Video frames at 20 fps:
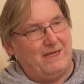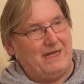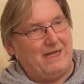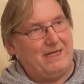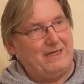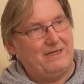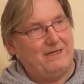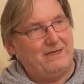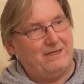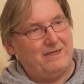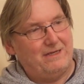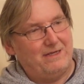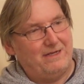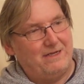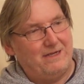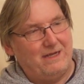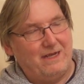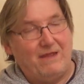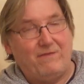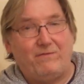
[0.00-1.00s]
And
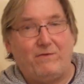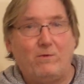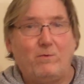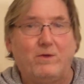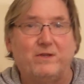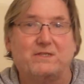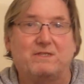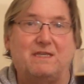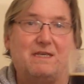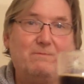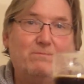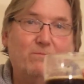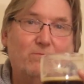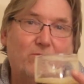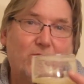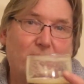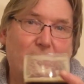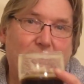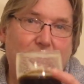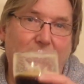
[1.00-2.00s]
if you want to see
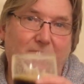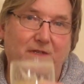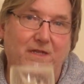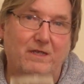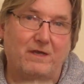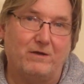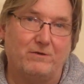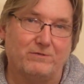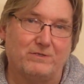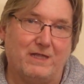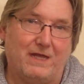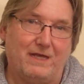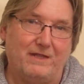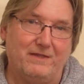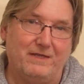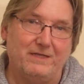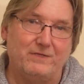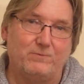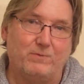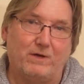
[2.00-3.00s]
more videos
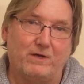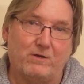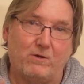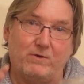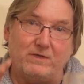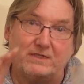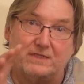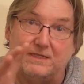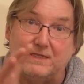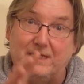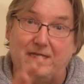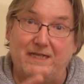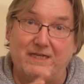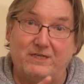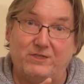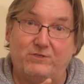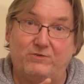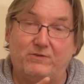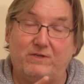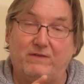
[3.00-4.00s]
like this where I go into the
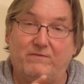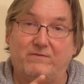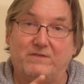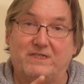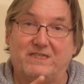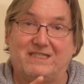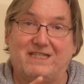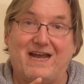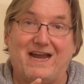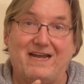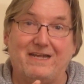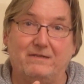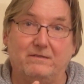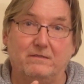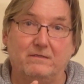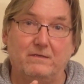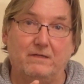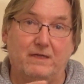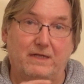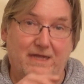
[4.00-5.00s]
history of the style